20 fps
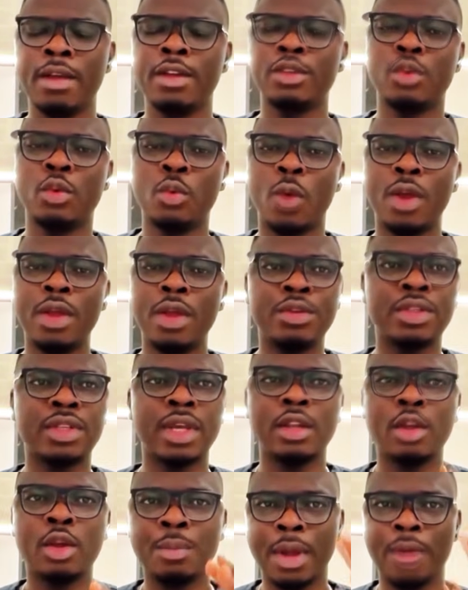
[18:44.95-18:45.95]
So when you
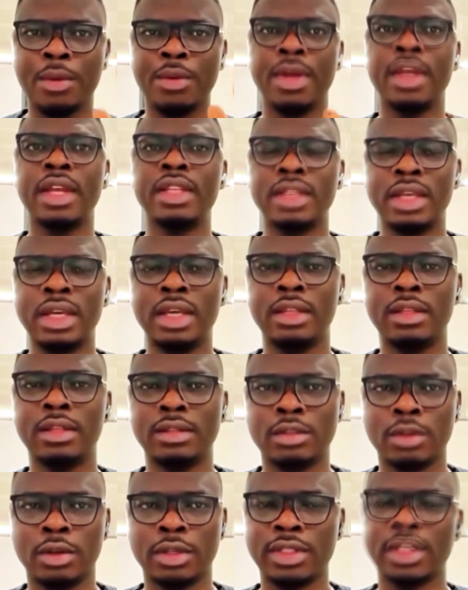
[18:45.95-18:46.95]
sign up and you get
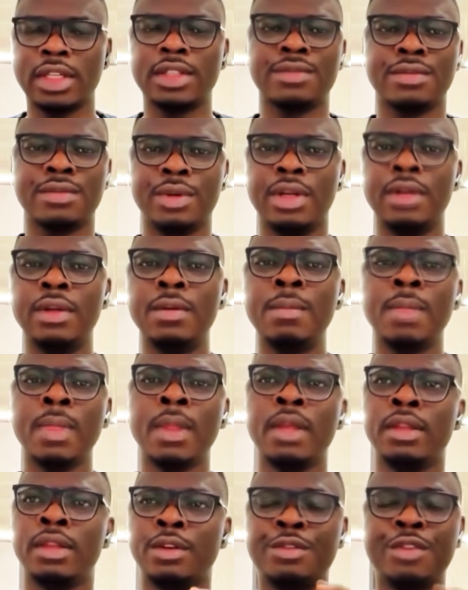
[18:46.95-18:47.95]
in successfully,
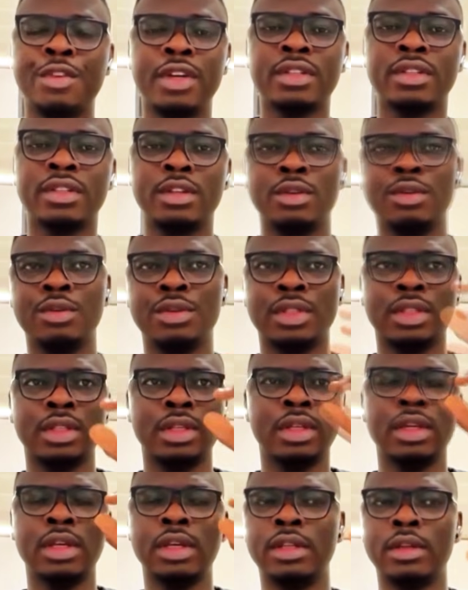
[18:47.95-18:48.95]
the first thing you
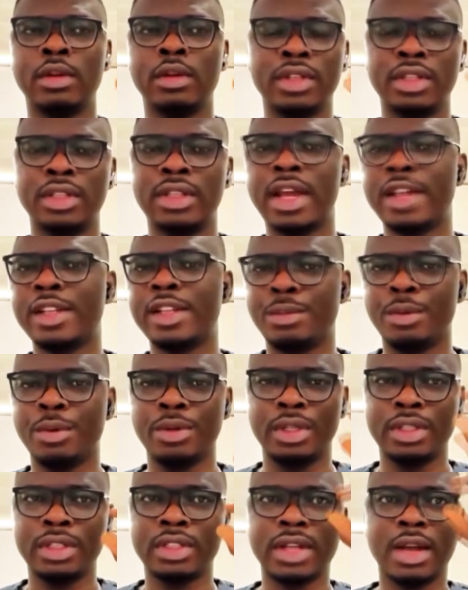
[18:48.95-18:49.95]
see on the
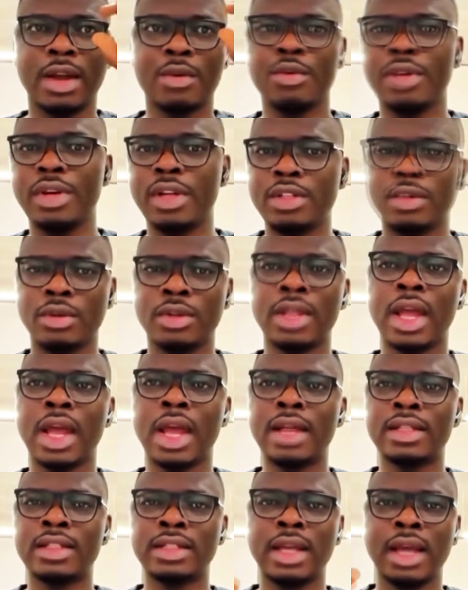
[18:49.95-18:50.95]
dashboard is calculate your
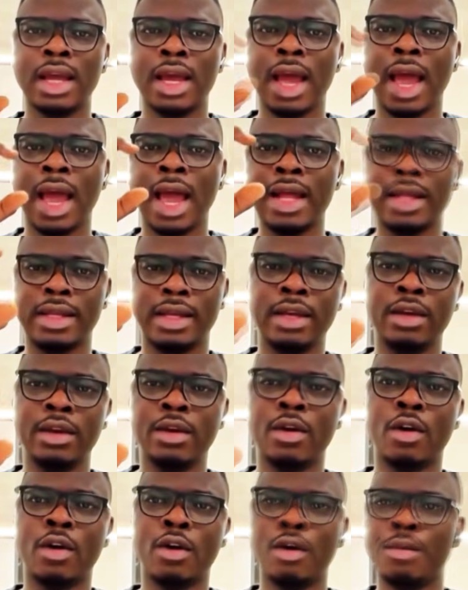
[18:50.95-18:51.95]
tax, add
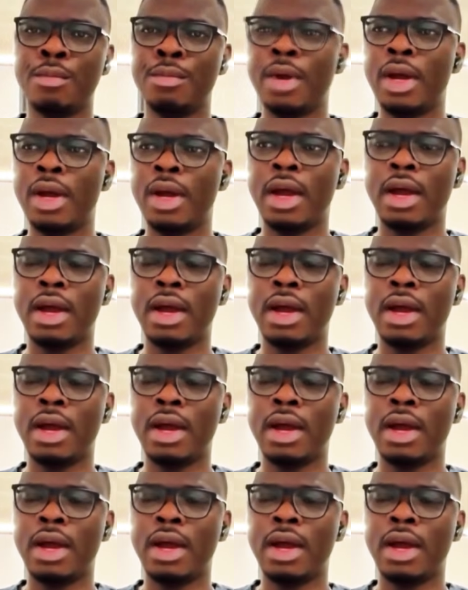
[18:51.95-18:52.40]
income,